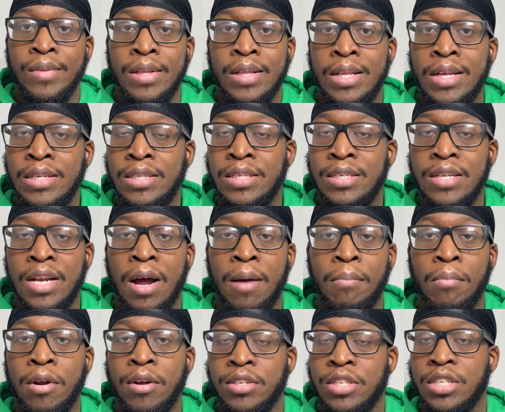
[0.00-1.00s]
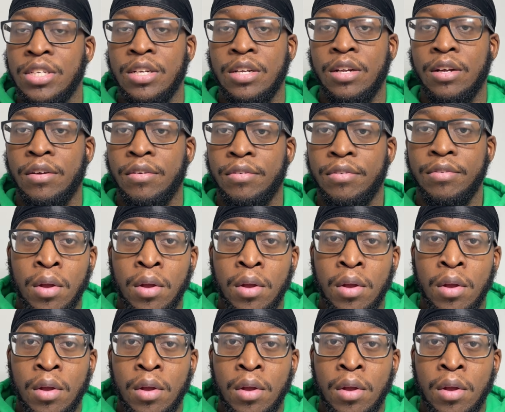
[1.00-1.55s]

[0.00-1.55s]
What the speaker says: they're just not brushing enough.